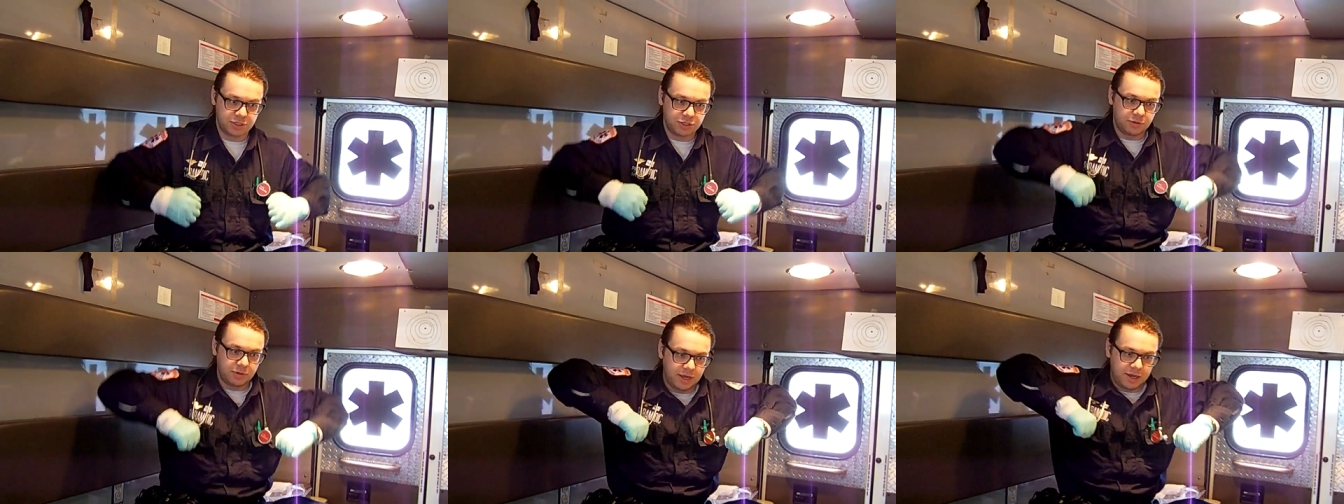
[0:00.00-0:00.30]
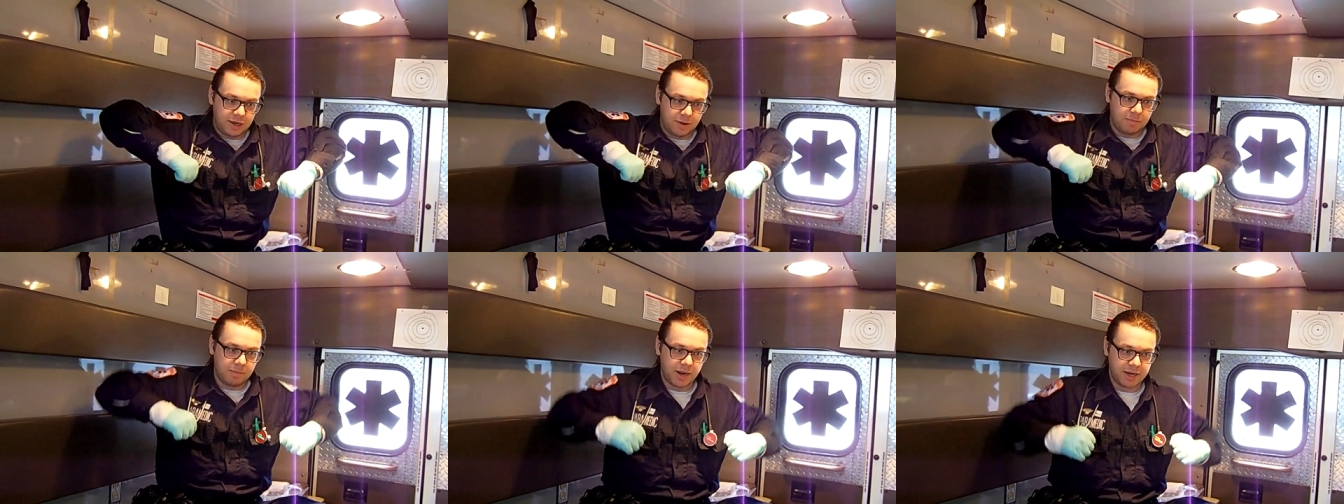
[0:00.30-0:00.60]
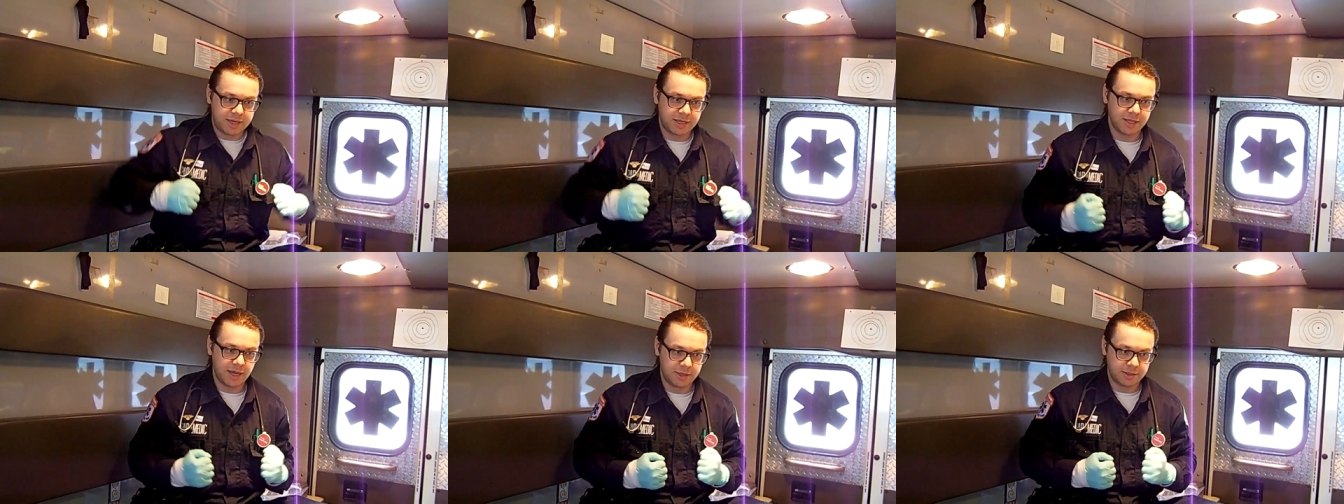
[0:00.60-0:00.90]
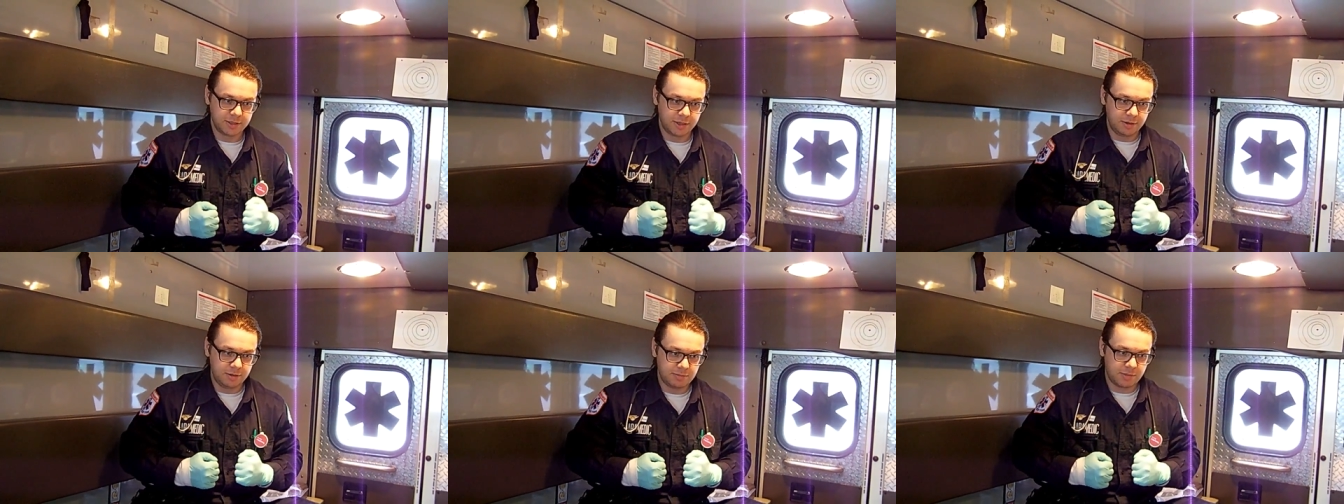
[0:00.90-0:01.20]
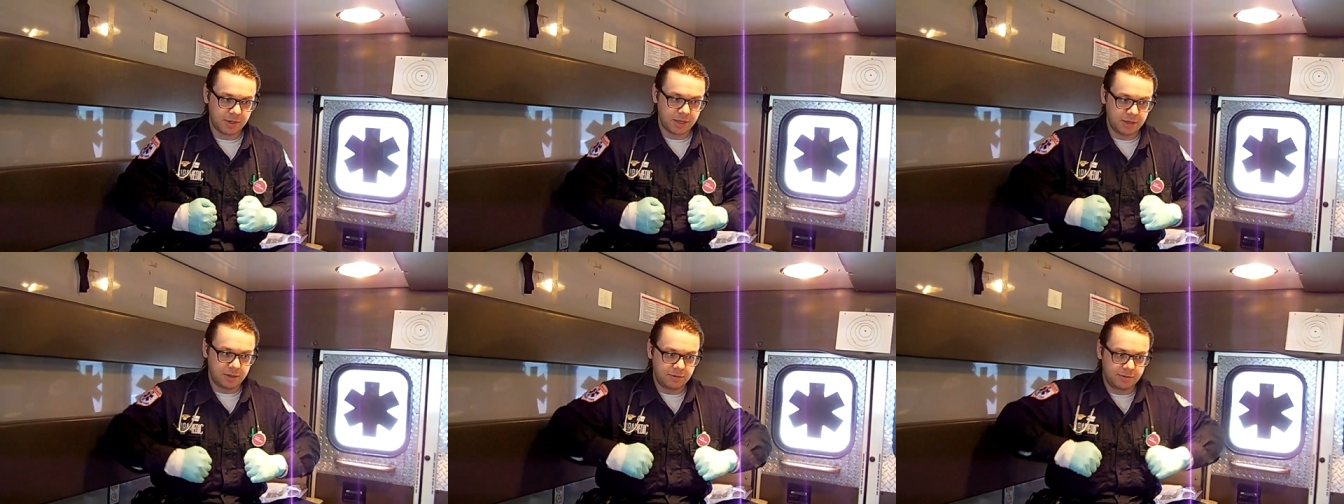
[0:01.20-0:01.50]
So like a bucket handle,
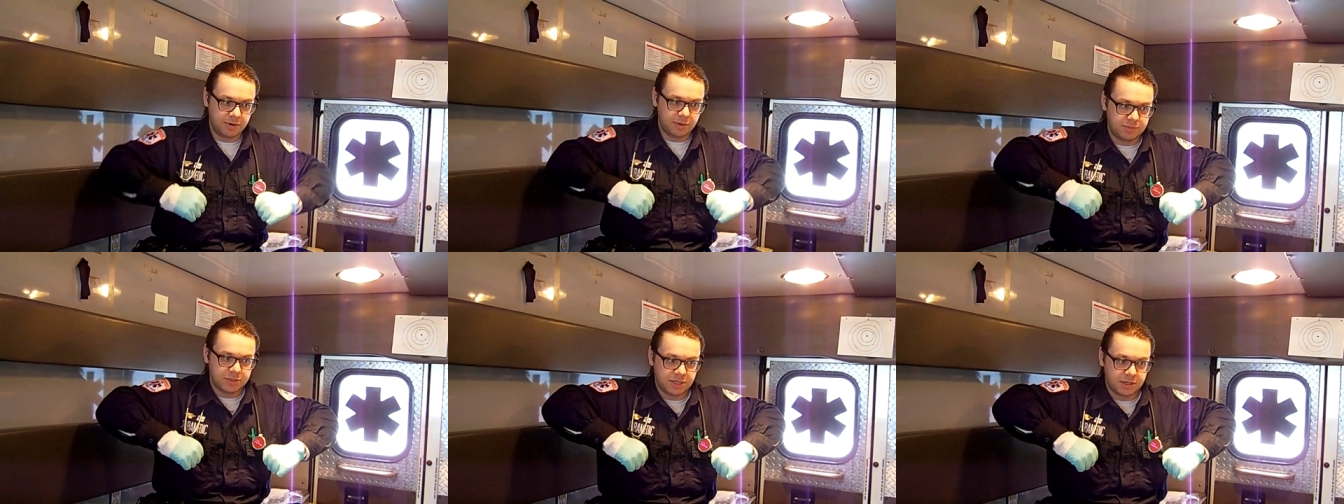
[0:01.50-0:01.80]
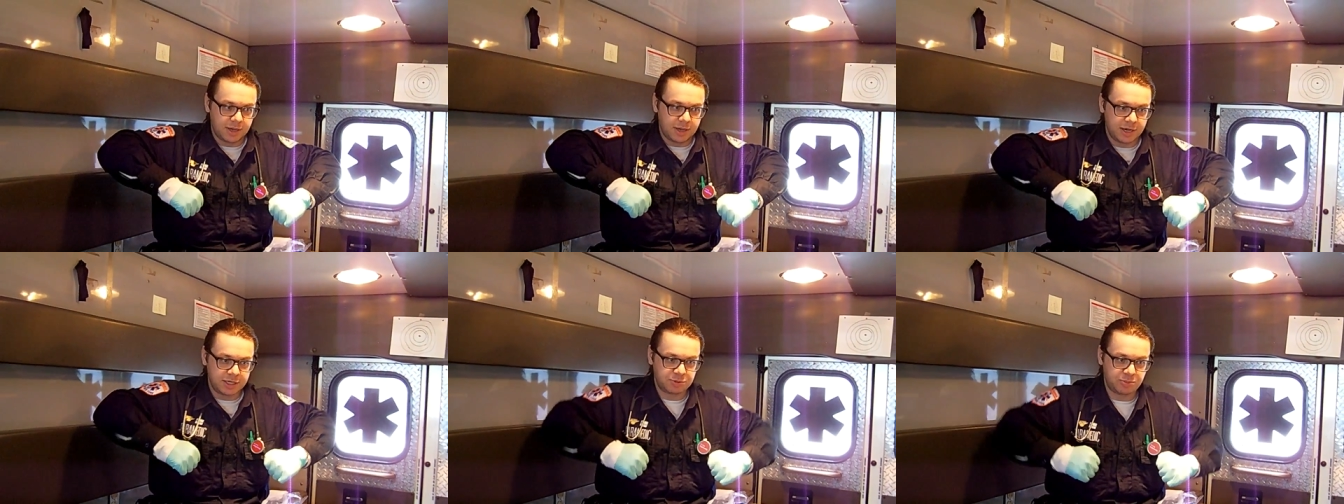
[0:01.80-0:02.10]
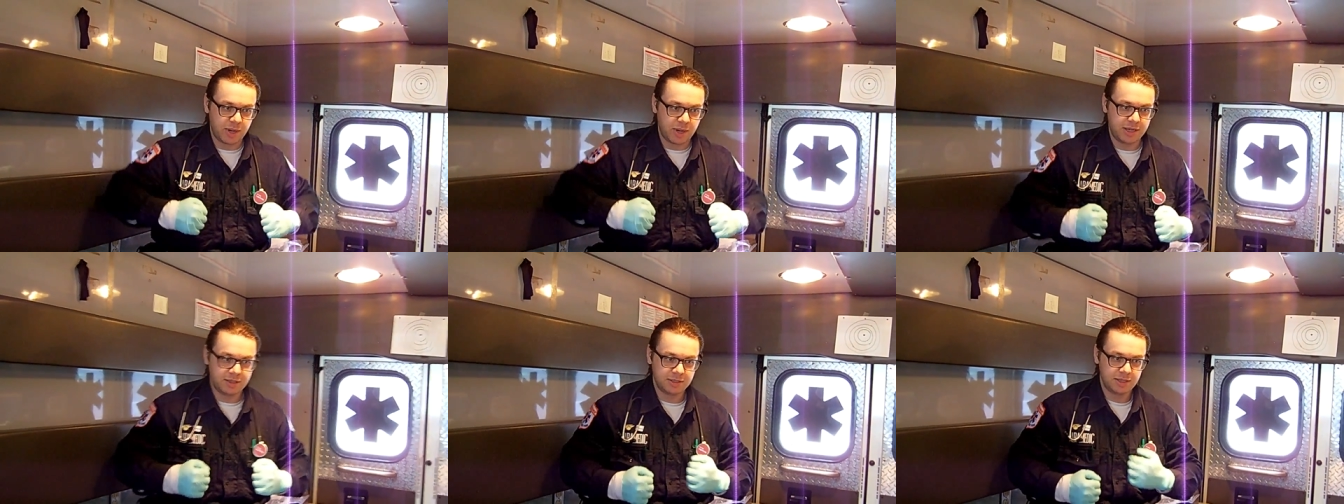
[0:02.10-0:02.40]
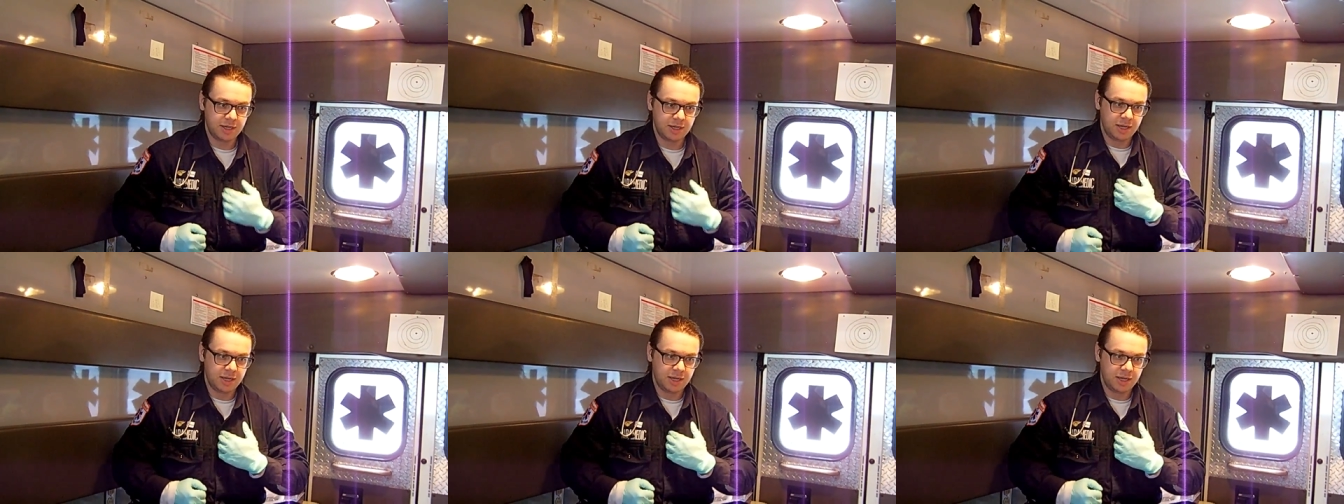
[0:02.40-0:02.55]
my ribs expand,